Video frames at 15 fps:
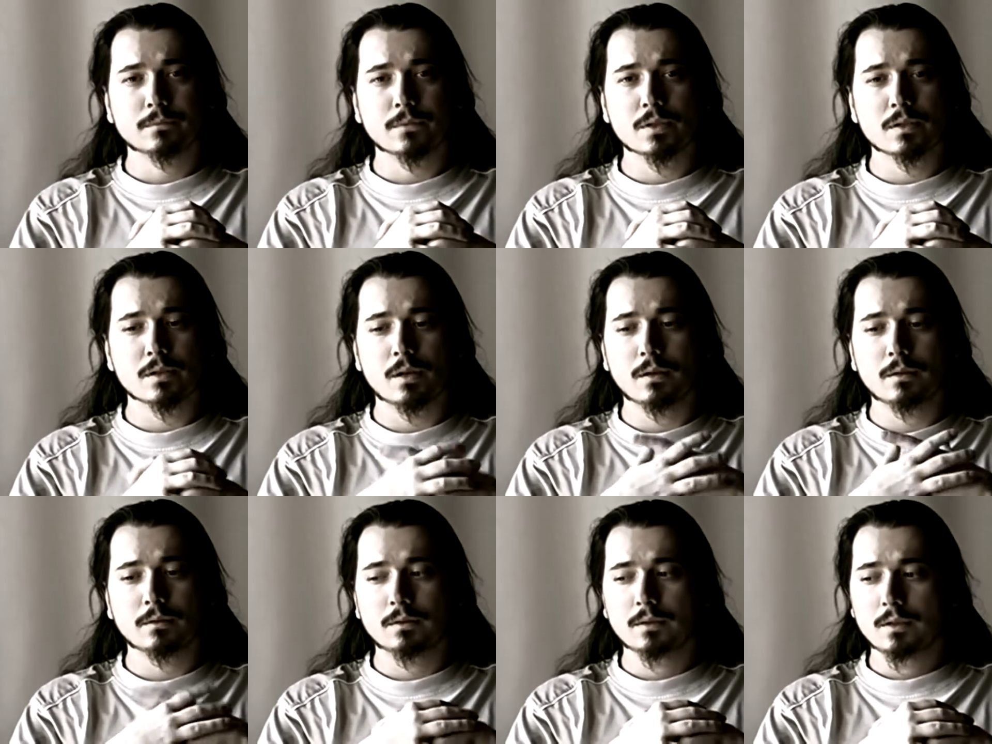It's
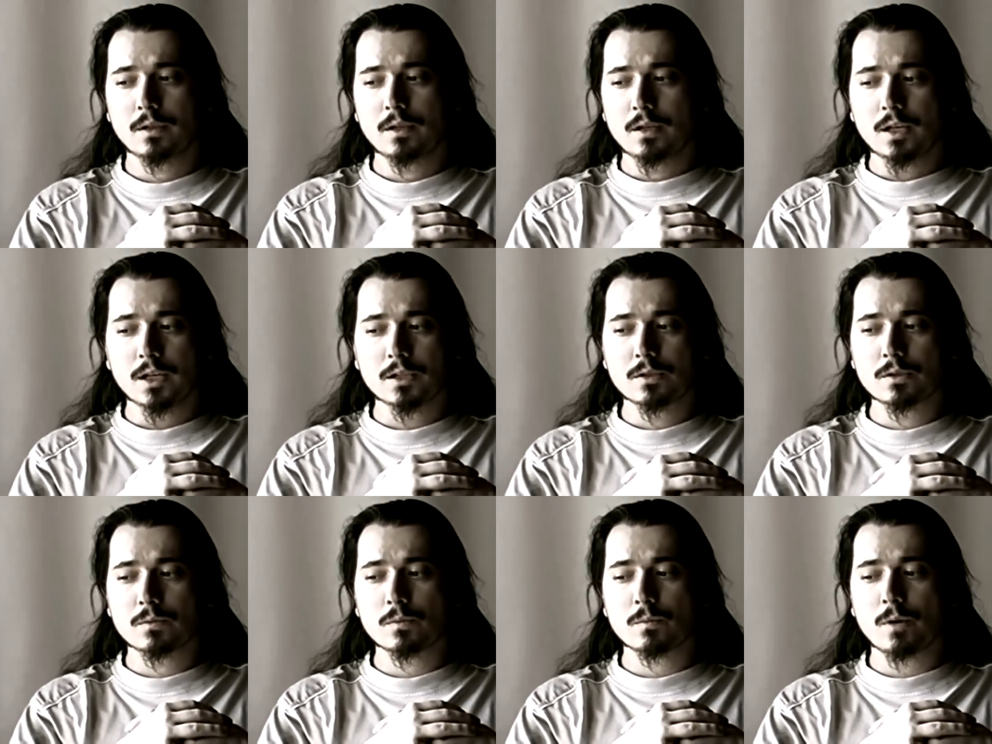
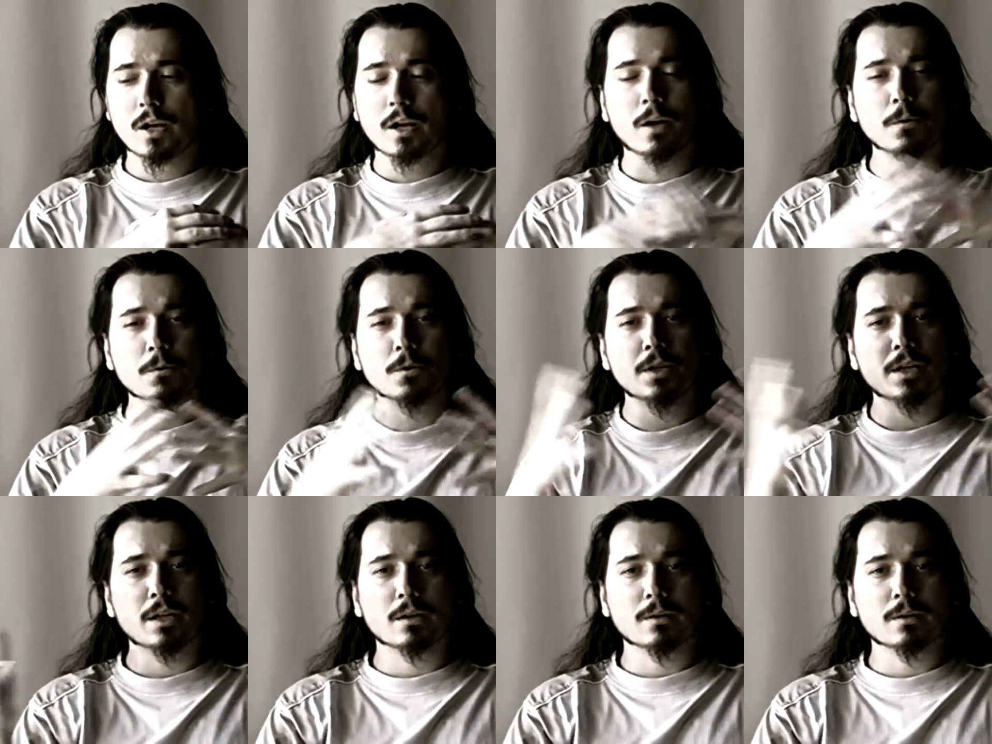my country